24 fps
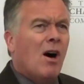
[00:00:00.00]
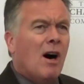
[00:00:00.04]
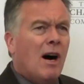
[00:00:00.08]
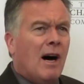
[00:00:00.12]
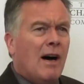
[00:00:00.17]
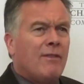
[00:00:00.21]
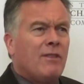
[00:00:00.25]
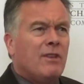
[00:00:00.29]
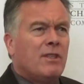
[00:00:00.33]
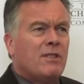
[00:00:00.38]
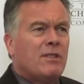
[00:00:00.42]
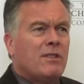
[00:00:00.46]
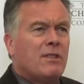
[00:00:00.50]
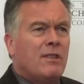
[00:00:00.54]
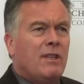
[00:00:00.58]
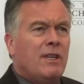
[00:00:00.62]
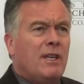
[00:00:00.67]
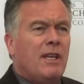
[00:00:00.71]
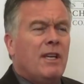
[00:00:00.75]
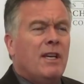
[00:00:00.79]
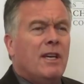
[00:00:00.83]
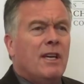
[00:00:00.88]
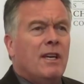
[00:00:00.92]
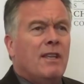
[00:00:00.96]

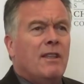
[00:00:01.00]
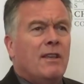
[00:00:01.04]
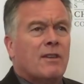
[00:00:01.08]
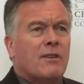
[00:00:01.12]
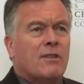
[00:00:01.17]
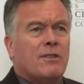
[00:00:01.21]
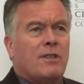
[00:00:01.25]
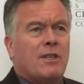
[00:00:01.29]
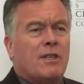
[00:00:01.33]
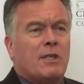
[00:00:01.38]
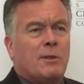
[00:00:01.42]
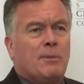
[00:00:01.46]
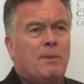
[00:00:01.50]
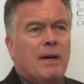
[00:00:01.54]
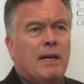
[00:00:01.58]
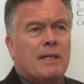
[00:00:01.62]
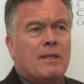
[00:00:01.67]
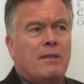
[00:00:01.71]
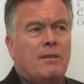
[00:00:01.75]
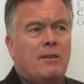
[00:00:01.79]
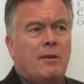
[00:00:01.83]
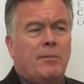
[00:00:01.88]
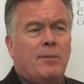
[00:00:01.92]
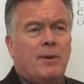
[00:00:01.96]
Obviously, there is
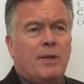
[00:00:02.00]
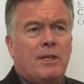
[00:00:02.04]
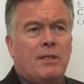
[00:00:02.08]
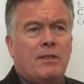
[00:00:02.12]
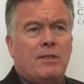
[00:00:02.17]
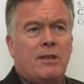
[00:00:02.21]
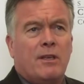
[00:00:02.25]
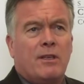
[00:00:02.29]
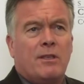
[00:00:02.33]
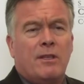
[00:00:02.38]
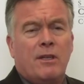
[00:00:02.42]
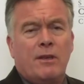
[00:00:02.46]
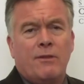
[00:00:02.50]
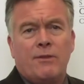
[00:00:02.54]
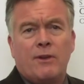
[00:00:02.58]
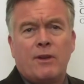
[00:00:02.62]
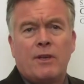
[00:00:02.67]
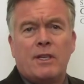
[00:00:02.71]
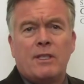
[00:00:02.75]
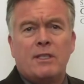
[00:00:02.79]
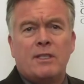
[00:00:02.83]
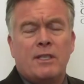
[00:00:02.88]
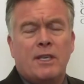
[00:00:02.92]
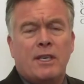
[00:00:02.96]
expected to be
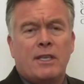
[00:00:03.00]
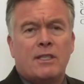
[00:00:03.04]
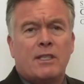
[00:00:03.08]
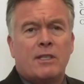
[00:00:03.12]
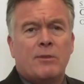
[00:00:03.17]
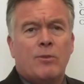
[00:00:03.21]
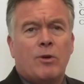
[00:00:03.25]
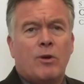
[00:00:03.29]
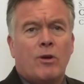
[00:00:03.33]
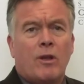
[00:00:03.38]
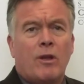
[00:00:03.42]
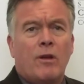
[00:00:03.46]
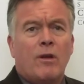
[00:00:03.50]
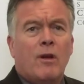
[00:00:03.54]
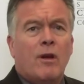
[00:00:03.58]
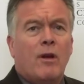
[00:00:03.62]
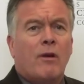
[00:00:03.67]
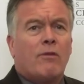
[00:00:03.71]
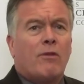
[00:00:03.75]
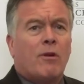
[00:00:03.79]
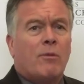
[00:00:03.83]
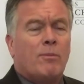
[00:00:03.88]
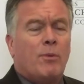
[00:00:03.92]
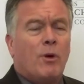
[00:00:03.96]
significant testimony
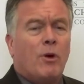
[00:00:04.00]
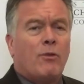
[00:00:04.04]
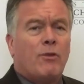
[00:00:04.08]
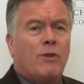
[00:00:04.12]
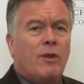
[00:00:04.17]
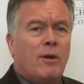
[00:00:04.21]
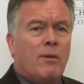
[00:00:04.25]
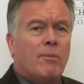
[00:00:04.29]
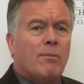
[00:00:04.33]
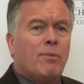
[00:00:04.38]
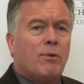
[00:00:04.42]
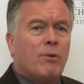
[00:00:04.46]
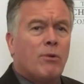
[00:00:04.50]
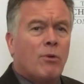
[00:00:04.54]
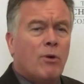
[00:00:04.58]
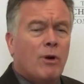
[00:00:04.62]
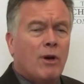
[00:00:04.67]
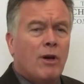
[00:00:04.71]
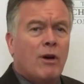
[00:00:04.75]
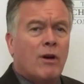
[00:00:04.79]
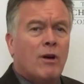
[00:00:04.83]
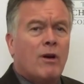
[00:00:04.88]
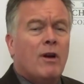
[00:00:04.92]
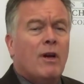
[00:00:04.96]
from both the
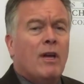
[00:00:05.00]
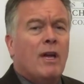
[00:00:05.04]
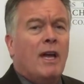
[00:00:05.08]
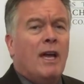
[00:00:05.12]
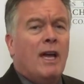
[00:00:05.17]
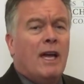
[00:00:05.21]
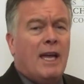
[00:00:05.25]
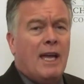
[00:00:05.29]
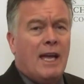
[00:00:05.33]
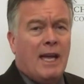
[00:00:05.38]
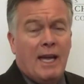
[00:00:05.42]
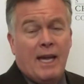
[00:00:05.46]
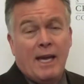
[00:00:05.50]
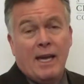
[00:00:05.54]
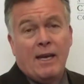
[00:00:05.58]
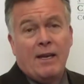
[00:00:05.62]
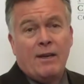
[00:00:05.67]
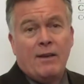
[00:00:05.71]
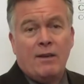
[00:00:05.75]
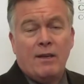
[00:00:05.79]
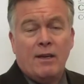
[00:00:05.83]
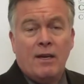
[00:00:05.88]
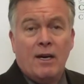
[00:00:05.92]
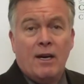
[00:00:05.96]
employer
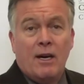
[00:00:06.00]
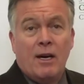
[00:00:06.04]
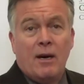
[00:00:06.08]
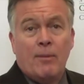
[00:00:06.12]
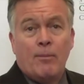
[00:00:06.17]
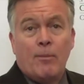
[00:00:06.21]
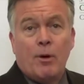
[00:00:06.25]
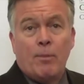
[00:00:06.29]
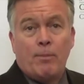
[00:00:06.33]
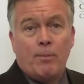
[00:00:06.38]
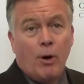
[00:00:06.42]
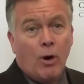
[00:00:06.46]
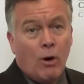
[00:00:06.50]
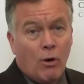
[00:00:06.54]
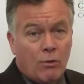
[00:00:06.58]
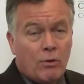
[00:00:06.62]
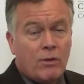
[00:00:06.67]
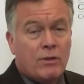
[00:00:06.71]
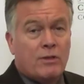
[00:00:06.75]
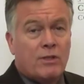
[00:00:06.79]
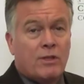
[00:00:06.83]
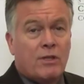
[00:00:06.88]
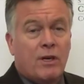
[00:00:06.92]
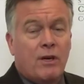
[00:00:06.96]
and
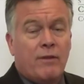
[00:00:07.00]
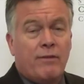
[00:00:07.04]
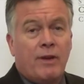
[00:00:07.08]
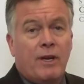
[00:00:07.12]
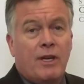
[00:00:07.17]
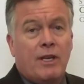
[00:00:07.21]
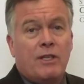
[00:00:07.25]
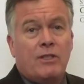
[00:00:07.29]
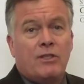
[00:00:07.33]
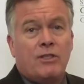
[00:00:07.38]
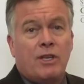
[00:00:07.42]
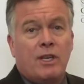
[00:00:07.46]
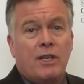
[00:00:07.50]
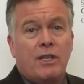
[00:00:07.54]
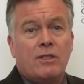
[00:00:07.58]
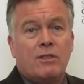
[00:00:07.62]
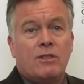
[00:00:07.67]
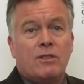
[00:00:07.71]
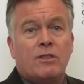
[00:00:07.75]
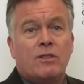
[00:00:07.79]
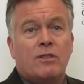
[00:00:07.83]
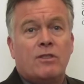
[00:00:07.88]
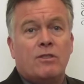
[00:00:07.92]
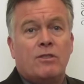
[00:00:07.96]
opponents of any
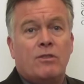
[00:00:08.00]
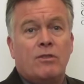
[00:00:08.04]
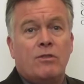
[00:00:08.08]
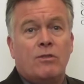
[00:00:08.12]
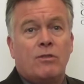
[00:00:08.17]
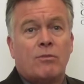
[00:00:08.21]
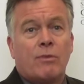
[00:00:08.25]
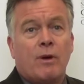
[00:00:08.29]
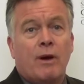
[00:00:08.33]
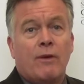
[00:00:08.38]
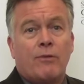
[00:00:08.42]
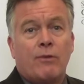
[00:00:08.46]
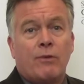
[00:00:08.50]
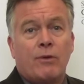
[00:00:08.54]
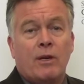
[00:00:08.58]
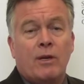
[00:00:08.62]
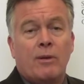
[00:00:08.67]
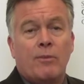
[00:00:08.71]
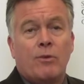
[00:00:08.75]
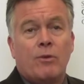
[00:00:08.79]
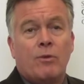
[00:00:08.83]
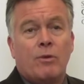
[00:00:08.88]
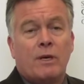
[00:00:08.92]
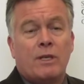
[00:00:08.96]
changes to the
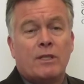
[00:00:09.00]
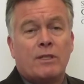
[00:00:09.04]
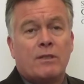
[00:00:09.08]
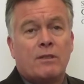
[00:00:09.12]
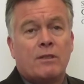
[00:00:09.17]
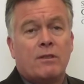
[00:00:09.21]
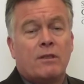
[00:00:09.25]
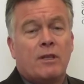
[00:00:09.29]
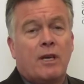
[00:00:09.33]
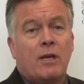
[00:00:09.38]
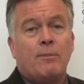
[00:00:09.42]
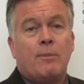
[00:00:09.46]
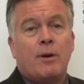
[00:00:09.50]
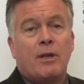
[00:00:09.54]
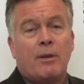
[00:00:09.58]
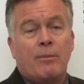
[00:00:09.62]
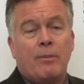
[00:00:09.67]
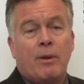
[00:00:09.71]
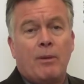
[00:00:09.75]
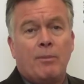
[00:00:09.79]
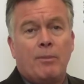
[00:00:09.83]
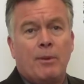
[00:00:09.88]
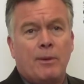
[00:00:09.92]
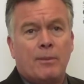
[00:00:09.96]
referendum question led by
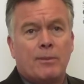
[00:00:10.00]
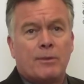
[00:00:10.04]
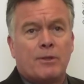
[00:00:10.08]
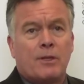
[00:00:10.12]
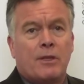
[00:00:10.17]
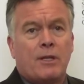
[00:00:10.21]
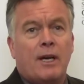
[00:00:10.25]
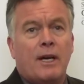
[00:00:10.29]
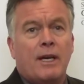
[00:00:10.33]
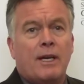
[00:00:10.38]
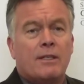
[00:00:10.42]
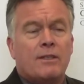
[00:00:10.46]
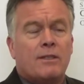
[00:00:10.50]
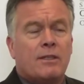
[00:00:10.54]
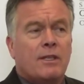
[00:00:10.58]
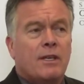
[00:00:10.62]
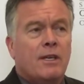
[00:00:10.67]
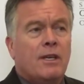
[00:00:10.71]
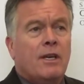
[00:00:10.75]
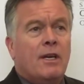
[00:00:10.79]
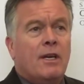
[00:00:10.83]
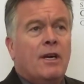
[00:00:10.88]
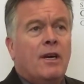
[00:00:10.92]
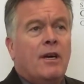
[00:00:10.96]
the Maine People's Alliance.
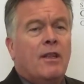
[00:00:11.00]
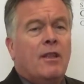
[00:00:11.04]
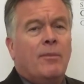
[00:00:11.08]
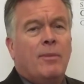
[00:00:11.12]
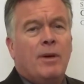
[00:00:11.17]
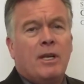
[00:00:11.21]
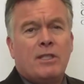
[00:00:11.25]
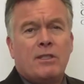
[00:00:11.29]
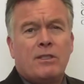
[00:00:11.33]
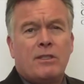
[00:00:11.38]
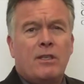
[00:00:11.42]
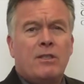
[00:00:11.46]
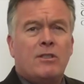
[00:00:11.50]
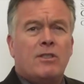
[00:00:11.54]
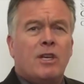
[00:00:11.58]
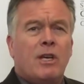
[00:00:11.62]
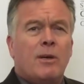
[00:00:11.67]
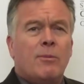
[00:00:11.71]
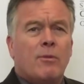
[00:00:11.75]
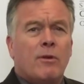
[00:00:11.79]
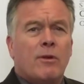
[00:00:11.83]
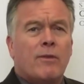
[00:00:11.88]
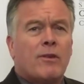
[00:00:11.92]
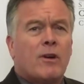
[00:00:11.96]
The Maine State
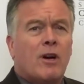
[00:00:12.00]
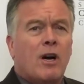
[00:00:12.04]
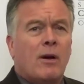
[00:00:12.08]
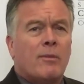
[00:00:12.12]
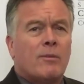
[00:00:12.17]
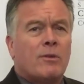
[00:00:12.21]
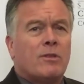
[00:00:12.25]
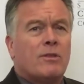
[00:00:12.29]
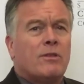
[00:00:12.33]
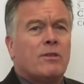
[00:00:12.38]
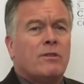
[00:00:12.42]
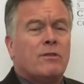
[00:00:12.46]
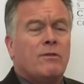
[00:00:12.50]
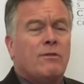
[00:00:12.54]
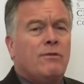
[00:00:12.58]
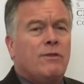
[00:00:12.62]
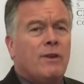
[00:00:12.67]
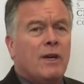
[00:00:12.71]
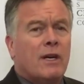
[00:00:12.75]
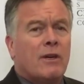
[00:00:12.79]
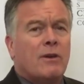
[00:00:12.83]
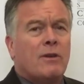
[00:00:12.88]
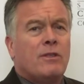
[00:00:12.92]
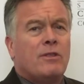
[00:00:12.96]
Chamber of Commerce is
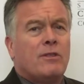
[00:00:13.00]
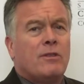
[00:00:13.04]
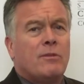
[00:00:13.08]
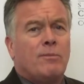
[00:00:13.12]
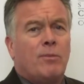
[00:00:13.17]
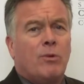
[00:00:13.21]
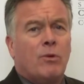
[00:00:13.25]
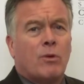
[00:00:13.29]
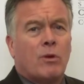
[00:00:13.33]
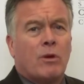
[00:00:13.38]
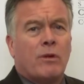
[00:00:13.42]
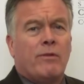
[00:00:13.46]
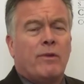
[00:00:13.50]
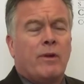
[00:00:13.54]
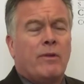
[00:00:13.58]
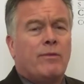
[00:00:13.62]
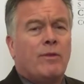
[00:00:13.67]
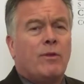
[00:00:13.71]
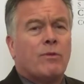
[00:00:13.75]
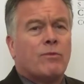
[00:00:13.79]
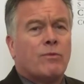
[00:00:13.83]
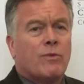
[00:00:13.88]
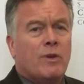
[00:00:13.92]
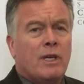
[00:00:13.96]
very supportive
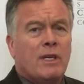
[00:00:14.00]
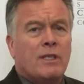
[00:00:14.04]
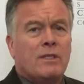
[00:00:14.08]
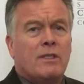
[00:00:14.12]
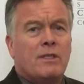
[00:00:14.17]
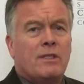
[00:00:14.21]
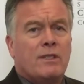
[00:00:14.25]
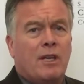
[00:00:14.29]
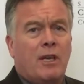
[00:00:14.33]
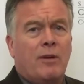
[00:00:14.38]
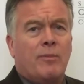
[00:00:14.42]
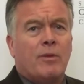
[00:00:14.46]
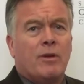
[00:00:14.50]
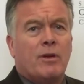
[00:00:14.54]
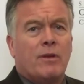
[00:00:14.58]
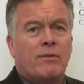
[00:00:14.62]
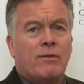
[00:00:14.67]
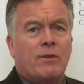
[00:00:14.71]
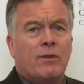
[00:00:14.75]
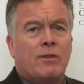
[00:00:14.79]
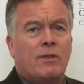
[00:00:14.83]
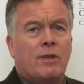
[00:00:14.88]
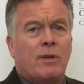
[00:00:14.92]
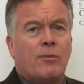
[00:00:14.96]
of the reinstatement
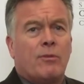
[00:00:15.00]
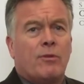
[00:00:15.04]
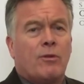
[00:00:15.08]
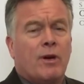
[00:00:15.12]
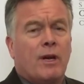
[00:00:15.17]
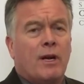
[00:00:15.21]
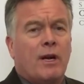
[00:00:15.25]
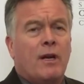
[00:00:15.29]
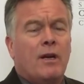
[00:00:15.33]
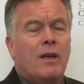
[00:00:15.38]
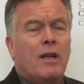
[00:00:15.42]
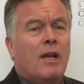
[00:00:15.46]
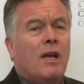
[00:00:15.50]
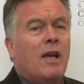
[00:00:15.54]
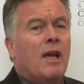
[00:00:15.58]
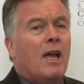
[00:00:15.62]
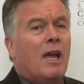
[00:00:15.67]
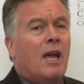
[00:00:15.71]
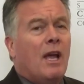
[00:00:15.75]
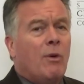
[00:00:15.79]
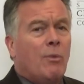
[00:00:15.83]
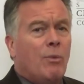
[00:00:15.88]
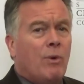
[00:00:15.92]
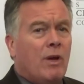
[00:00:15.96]
of the tip credit,
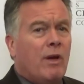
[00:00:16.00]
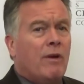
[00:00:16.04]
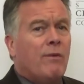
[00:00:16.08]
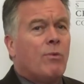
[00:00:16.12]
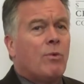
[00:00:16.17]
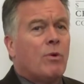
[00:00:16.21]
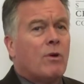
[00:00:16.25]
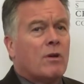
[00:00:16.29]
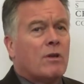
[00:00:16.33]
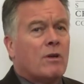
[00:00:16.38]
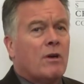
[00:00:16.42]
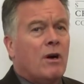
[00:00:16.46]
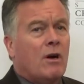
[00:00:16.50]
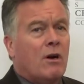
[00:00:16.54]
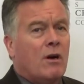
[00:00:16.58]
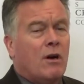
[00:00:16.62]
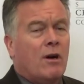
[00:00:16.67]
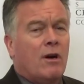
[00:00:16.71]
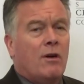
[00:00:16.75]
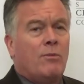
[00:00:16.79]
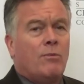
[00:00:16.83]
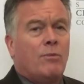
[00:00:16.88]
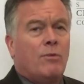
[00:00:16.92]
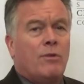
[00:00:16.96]
and we have worked
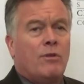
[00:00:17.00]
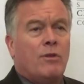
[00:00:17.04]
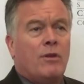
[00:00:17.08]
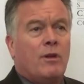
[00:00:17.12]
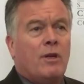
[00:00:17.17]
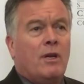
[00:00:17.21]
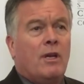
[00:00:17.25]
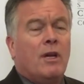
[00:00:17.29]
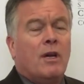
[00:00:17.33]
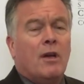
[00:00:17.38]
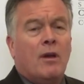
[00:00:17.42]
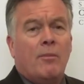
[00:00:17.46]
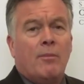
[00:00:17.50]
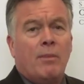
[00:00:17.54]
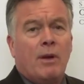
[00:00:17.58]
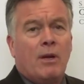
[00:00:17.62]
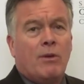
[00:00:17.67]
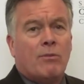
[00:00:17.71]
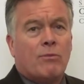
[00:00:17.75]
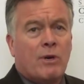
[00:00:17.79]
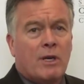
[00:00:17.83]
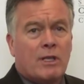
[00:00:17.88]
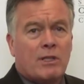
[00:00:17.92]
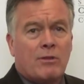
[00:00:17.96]
hard with the
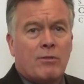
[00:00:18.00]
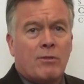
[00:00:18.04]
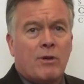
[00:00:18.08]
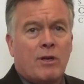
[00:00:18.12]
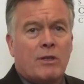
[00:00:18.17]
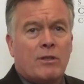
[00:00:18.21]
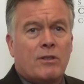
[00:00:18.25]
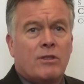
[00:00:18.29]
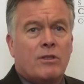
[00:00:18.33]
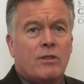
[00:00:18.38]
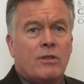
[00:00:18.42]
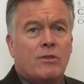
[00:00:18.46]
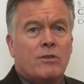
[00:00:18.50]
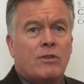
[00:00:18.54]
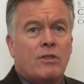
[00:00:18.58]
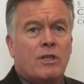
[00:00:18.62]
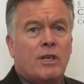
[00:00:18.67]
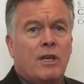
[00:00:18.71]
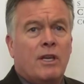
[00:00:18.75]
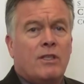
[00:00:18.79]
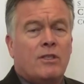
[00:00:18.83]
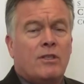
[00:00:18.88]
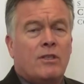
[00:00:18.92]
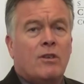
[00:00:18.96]
Maine Restaurant
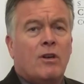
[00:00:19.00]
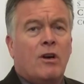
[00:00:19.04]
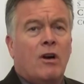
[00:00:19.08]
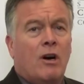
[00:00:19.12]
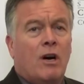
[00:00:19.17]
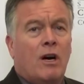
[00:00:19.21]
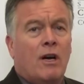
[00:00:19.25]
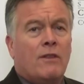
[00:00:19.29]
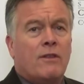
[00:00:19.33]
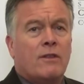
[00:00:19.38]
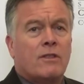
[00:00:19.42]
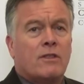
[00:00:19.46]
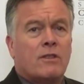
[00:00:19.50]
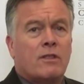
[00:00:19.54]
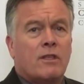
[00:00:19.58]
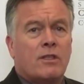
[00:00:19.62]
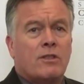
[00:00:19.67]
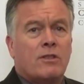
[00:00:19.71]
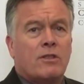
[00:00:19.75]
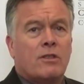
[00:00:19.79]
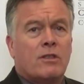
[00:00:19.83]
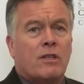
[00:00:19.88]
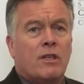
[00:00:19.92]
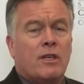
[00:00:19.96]
Association on this
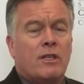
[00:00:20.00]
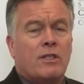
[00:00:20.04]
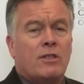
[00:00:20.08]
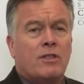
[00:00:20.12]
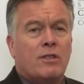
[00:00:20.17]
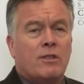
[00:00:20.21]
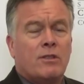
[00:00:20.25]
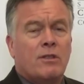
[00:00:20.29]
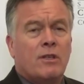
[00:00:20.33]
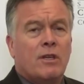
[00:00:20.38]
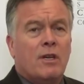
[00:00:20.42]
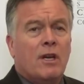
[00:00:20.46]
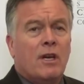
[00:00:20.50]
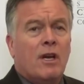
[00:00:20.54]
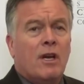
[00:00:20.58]
legislation.